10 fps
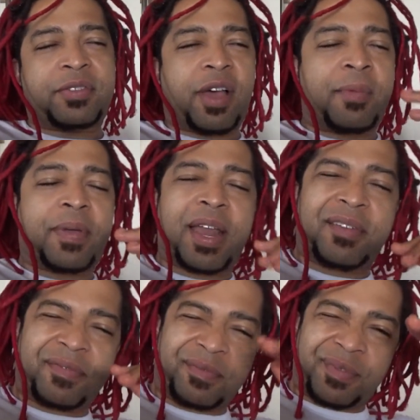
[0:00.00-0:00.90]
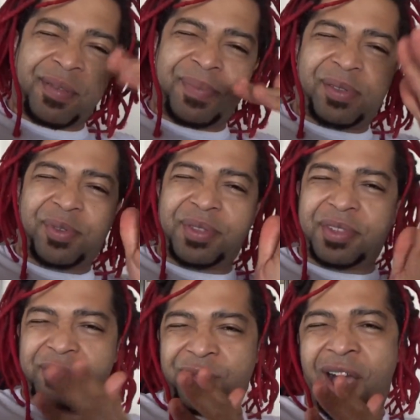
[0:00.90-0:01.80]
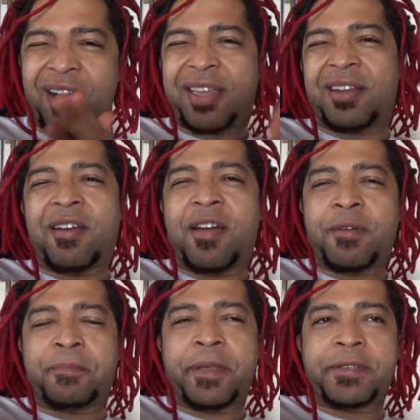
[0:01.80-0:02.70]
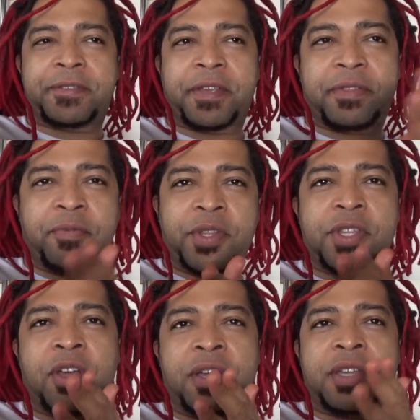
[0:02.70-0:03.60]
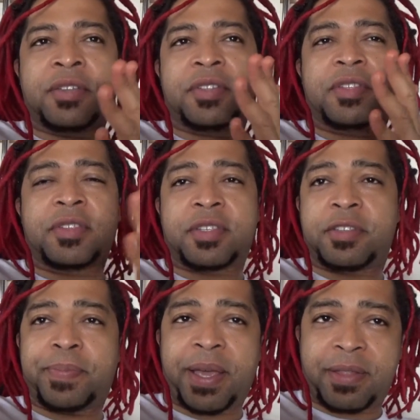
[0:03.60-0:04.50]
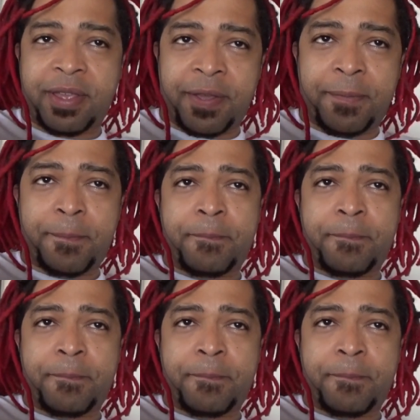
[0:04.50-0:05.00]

So I'm kind of in between this rock and a hard place, like what the audience is expecting,